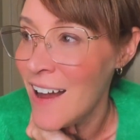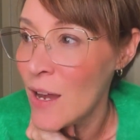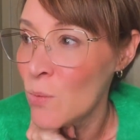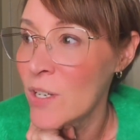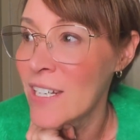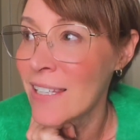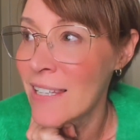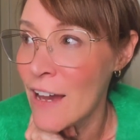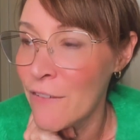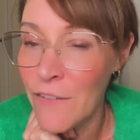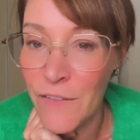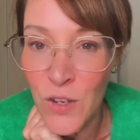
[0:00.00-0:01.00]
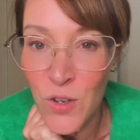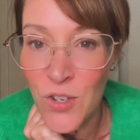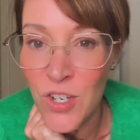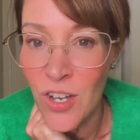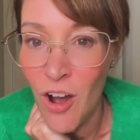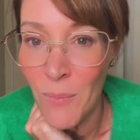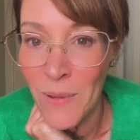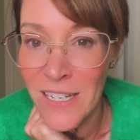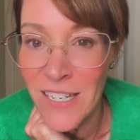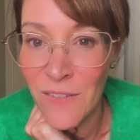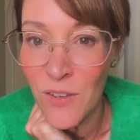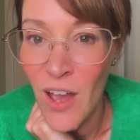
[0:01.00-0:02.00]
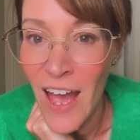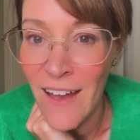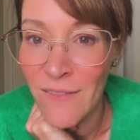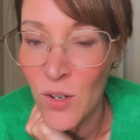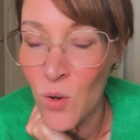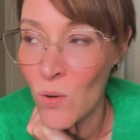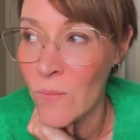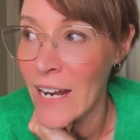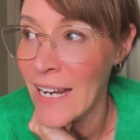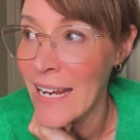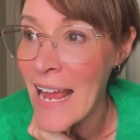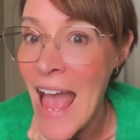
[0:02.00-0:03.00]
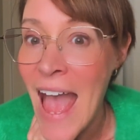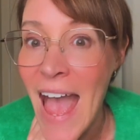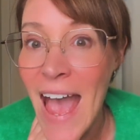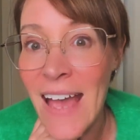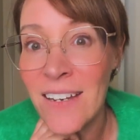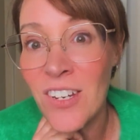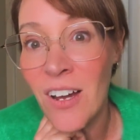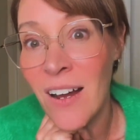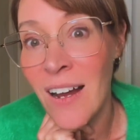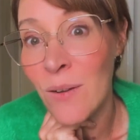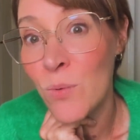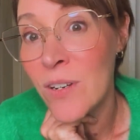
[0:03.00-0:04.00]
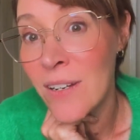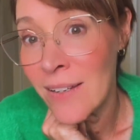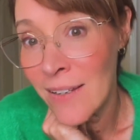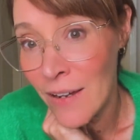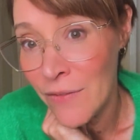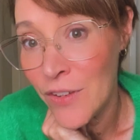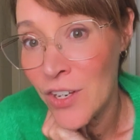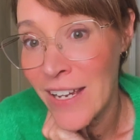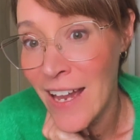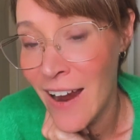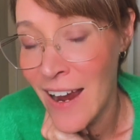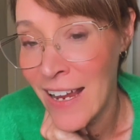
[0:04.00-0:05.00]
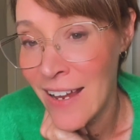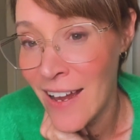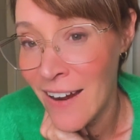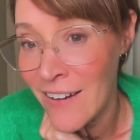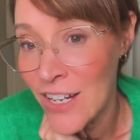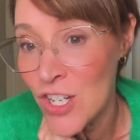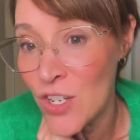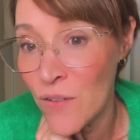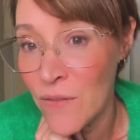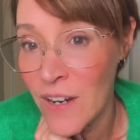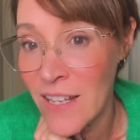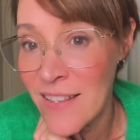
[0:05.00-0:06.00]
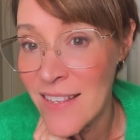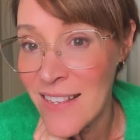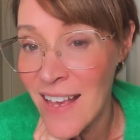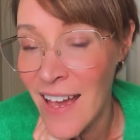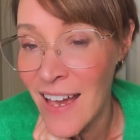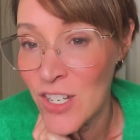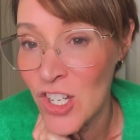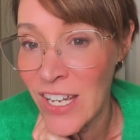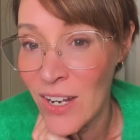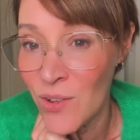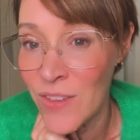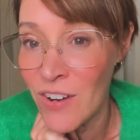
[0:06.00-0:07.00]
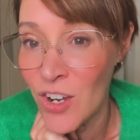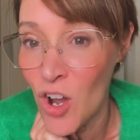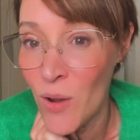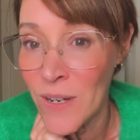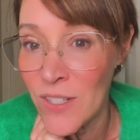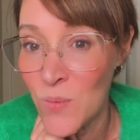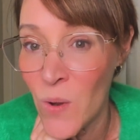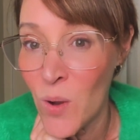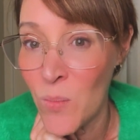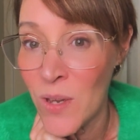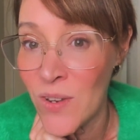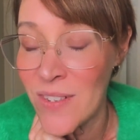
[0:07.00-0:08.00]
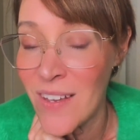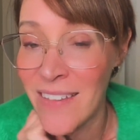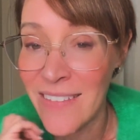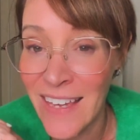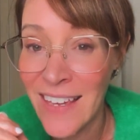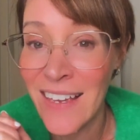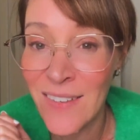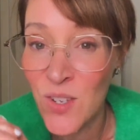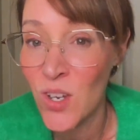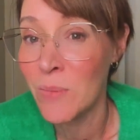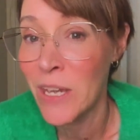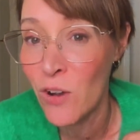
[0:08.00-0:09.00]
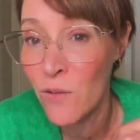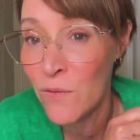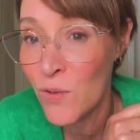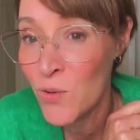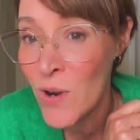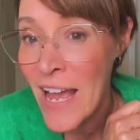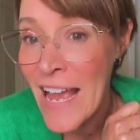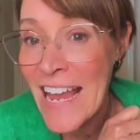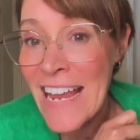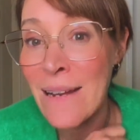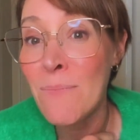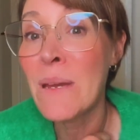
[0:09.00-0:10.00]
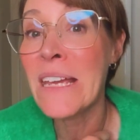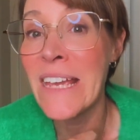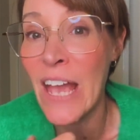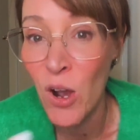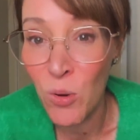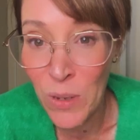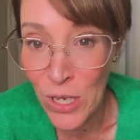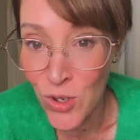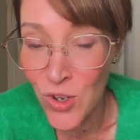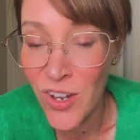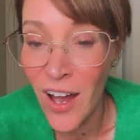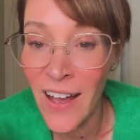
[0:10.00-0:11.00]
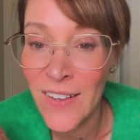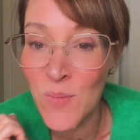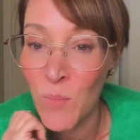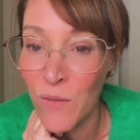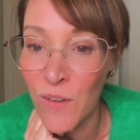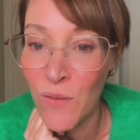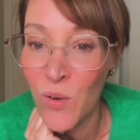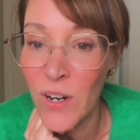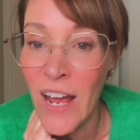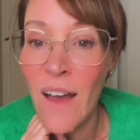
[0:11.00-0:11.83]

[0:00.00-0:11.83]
I would love for you to comment if you haven't already, and I would love for you to encourage your friends to get on there and comment as well, because I think it's going to be helpful in me helping you guys moving forward.